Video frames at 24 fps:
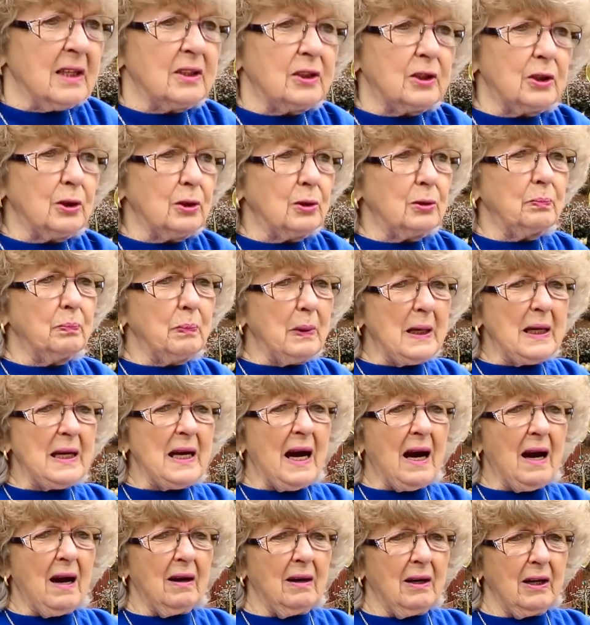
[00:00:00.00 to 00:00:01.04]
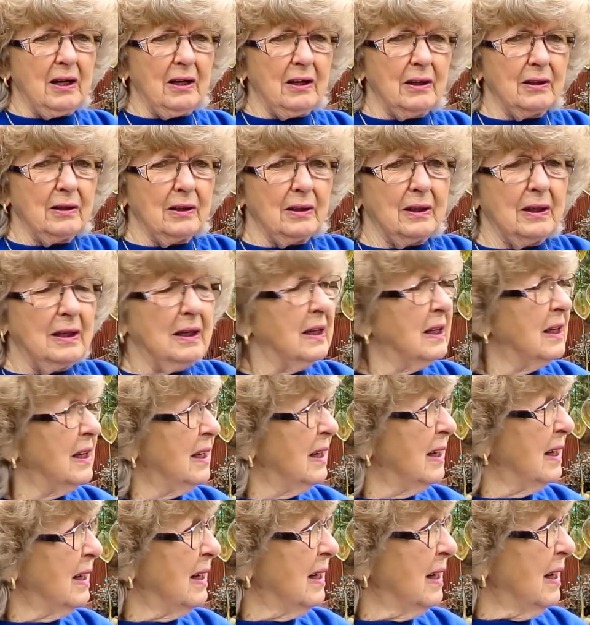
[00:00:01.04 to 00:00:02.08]
to be out here
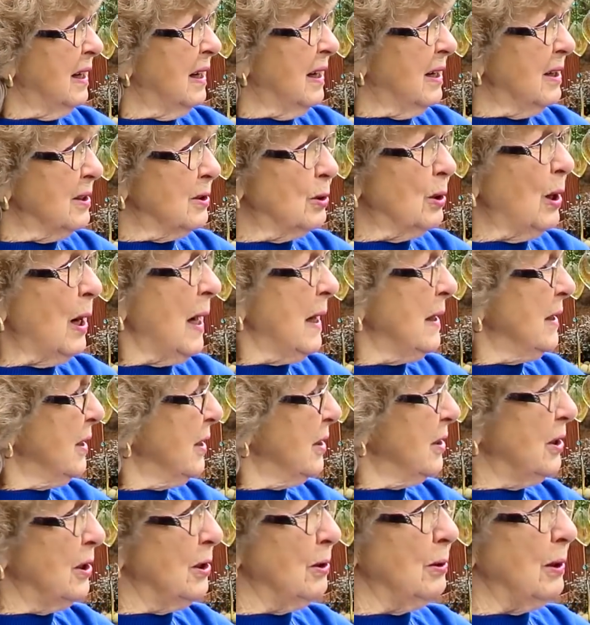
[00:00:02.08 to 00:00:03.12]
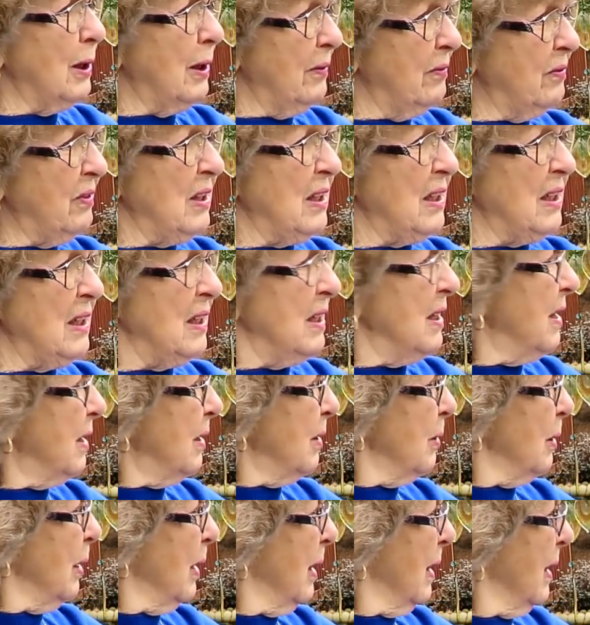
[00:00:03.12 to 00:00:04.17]
trying to do a
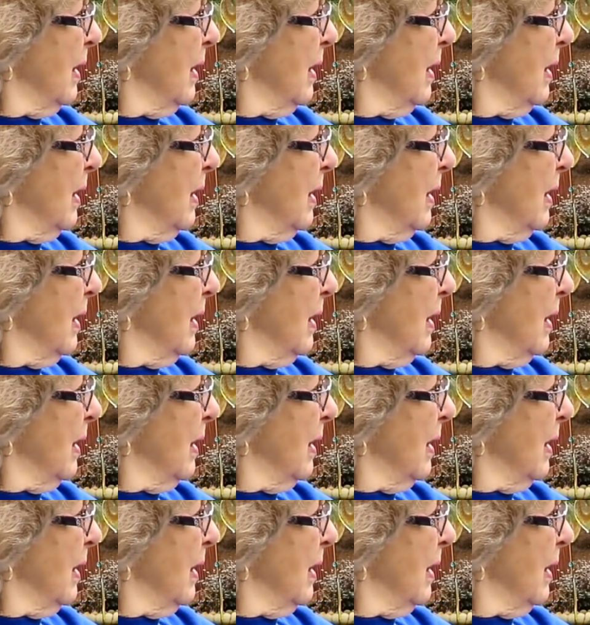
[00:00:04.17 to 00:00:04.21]
video.